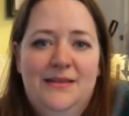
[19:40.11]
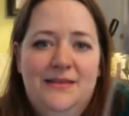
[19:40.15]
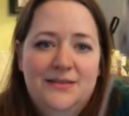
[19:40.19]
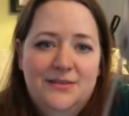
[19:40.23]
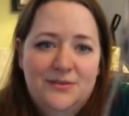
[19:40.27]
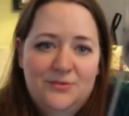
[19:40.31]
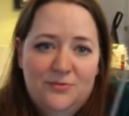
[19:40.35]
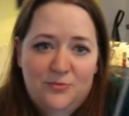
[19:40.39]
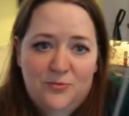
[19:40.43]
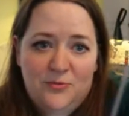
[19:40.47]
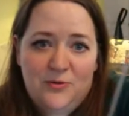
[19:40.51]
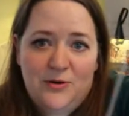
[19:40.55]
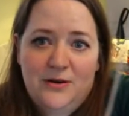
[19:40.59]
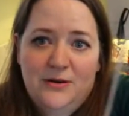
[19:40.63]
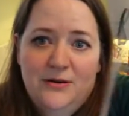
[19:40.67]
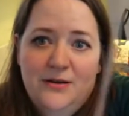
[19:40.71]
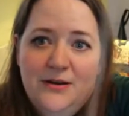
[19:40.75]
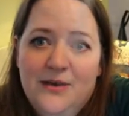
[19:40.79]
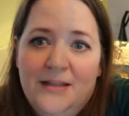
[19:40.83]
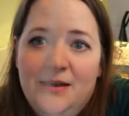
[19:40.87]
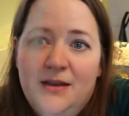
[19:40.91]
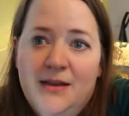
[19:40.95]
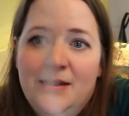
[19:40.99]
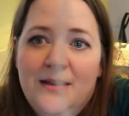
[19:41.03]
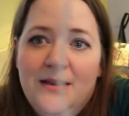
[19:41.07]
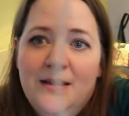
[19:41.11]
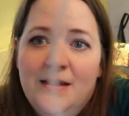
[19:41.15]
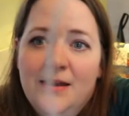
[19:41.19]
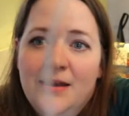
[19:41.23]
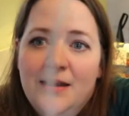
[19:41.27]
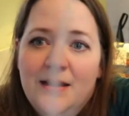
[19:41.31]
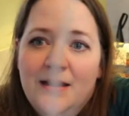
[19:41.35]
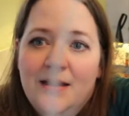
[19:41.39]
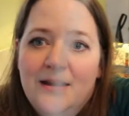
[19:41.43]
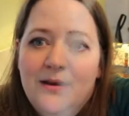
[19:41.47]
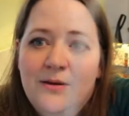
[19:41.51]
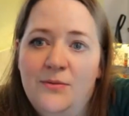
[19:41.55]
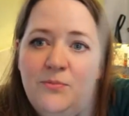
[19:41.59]
will work.
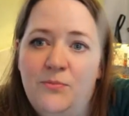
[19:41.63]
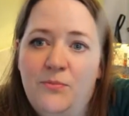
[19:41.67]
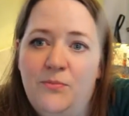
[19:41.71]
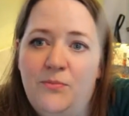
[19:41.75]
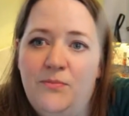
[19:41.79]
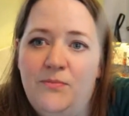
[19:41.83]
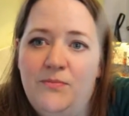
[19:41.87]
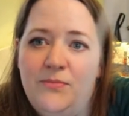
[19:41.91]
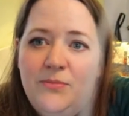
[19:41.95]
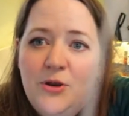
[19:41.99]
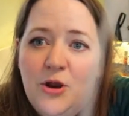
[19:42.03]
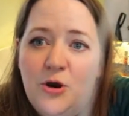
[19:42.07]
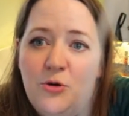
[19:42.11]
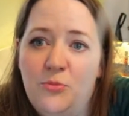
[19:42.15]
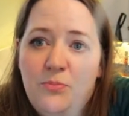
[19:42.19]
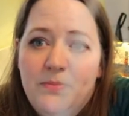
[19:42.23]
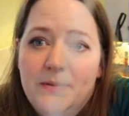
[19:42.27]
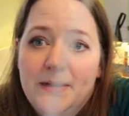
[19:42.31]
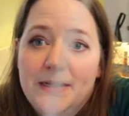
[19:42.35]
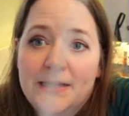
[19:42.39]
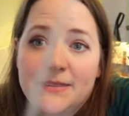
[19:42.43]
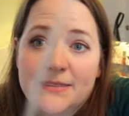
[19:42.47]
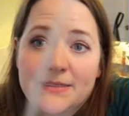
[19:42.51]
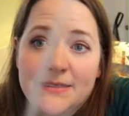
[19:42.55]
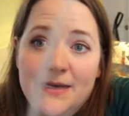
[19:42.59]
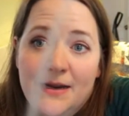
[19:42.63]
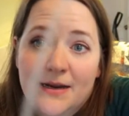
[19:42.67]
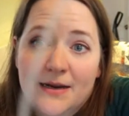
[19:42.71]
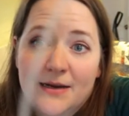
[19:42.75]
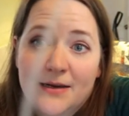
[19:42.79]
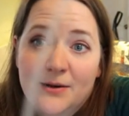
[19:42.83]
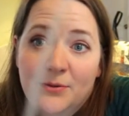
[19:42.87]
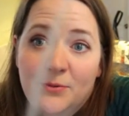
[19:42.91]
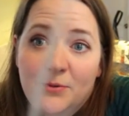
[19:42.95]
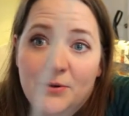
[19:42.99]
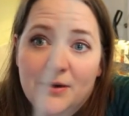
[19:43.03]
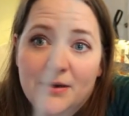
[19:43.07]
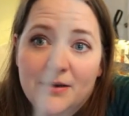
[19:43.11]
Nope, it's not
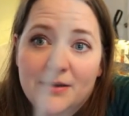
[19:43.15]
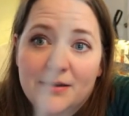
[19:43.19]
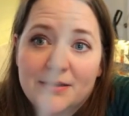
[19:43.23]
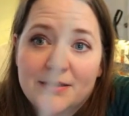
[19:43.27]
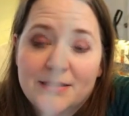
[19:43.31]
gonna work.